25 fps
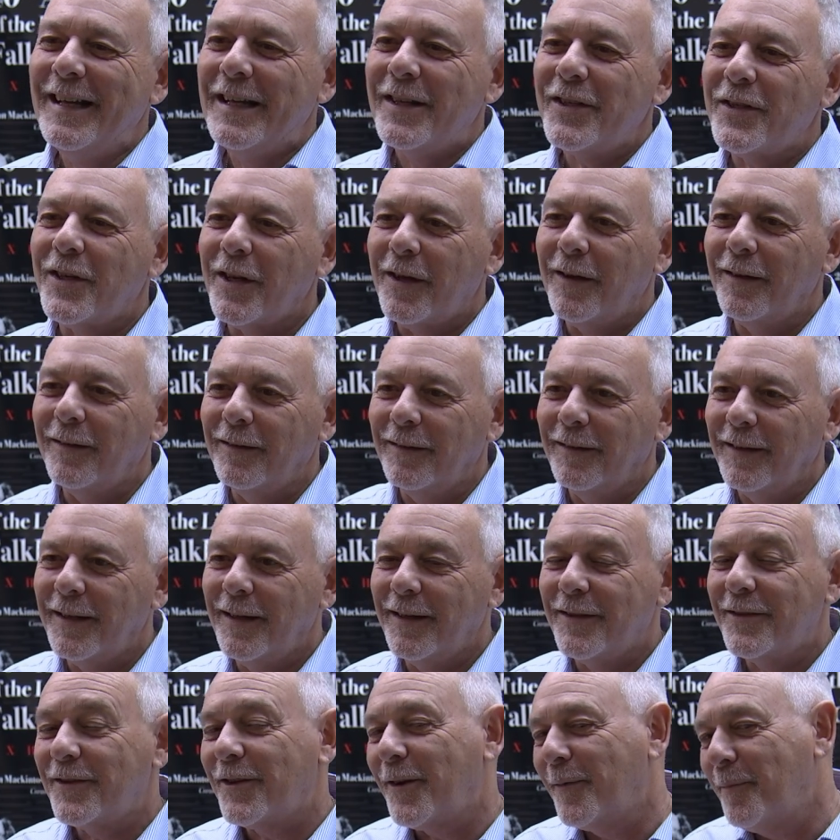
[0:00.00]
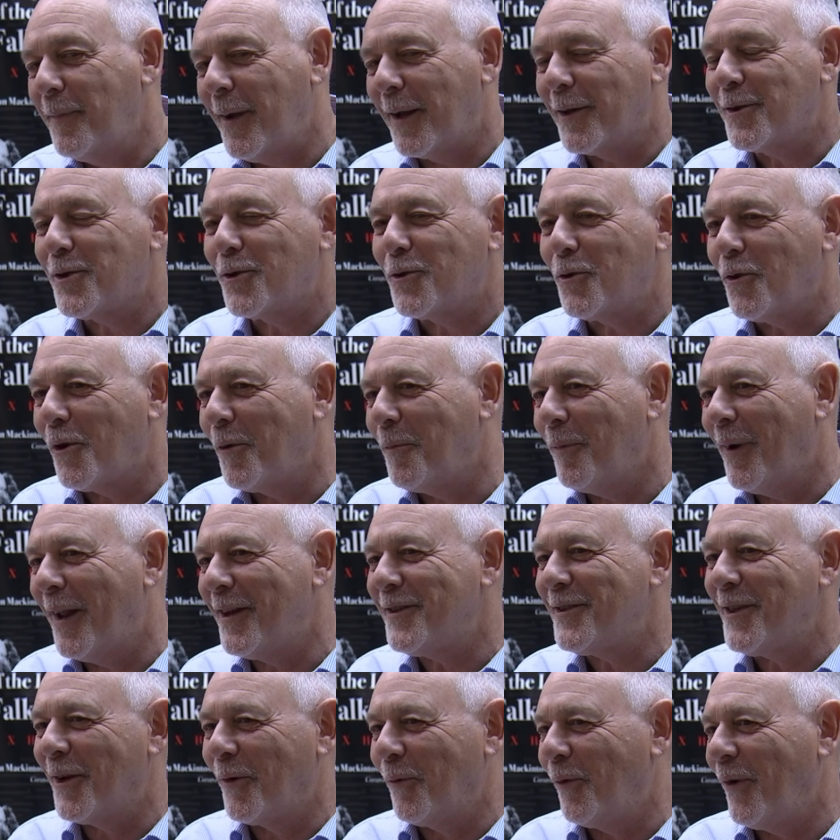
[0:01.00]
So it's a mixed sort of
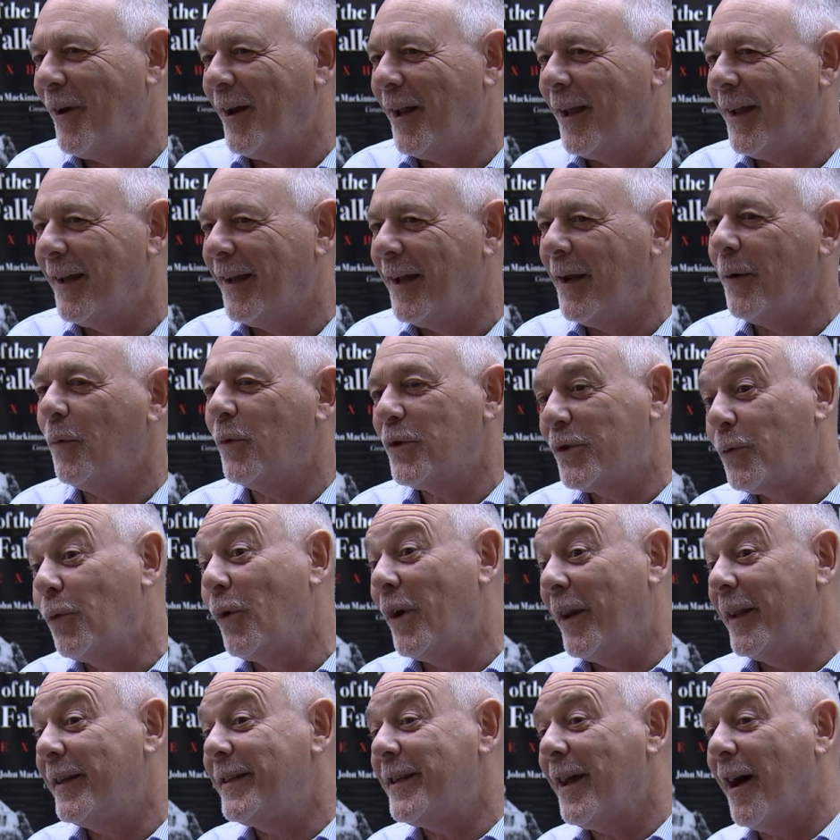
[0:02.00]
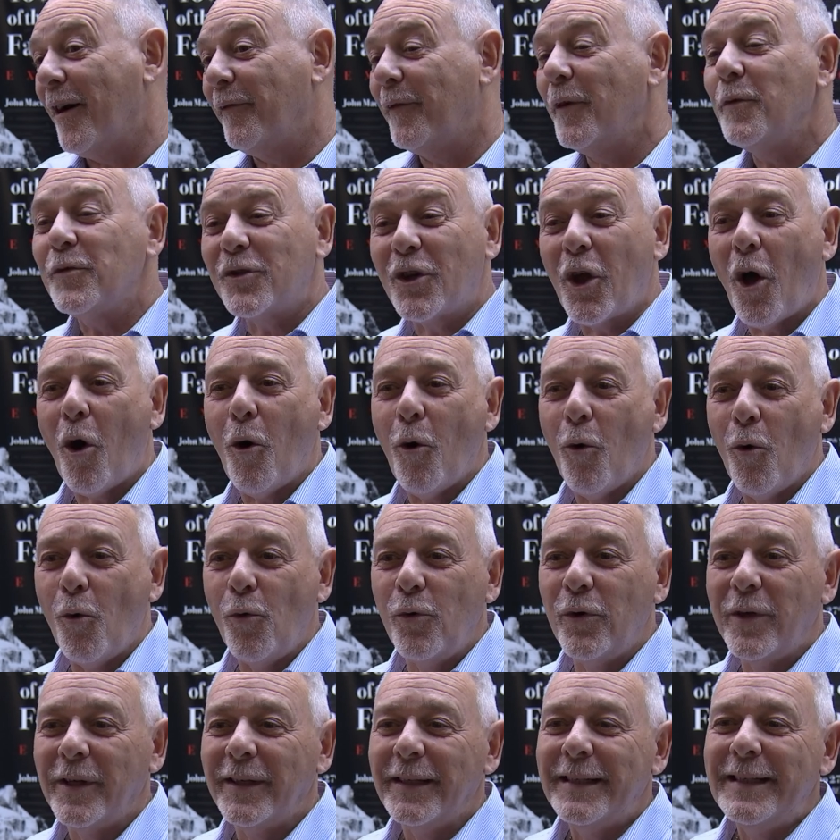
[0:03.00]
blessing, really. It was really tough. It was cold.
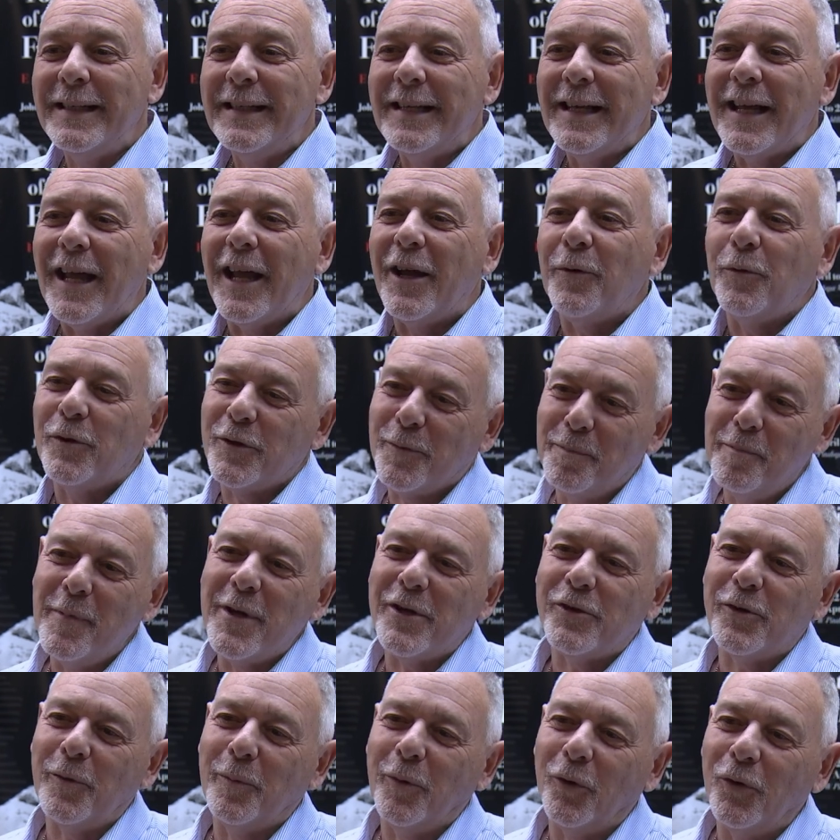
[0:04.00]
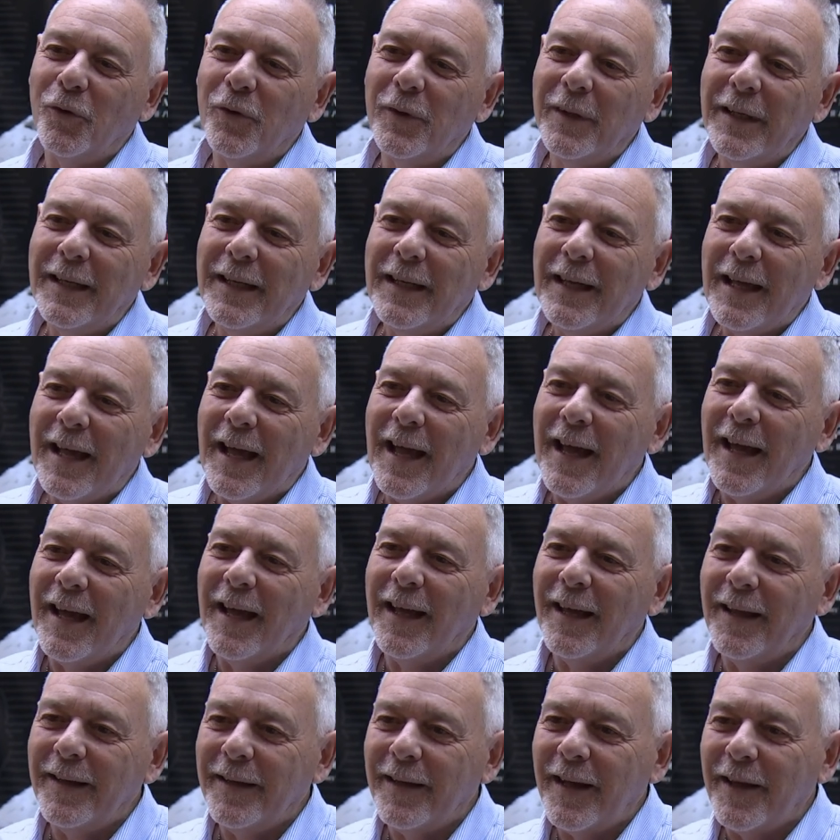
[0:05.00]
It was miserable,
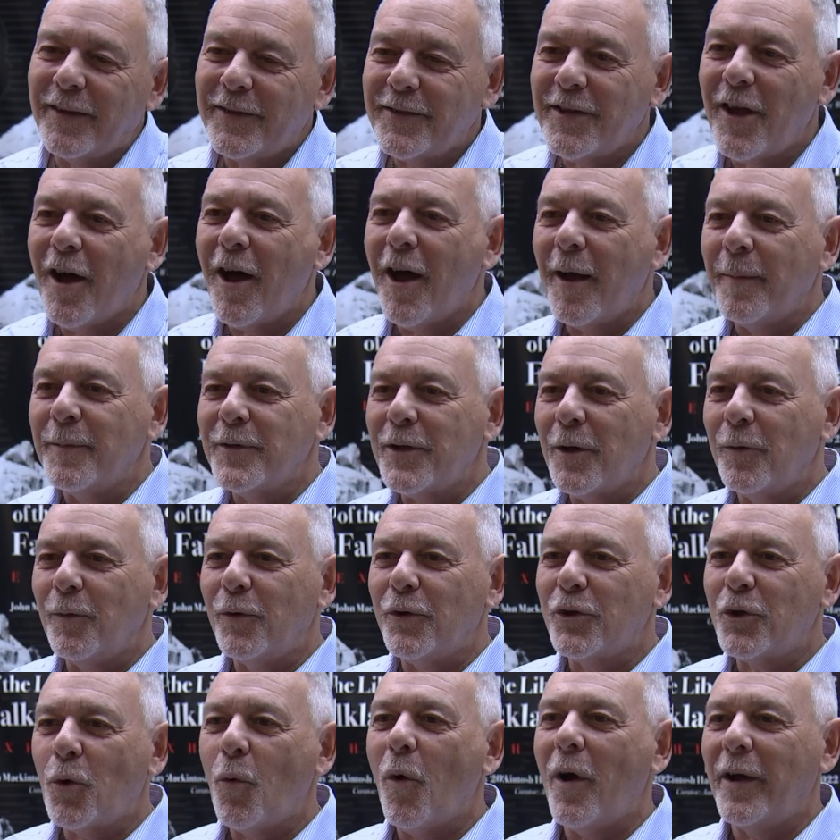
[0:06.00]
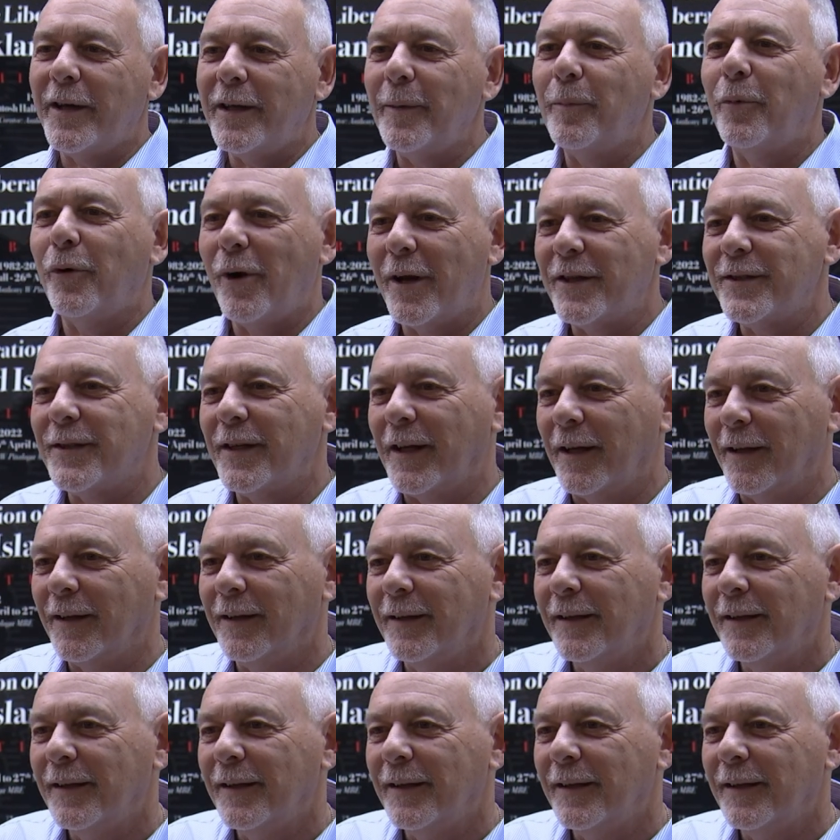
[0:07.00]
and at times it was quite depressing.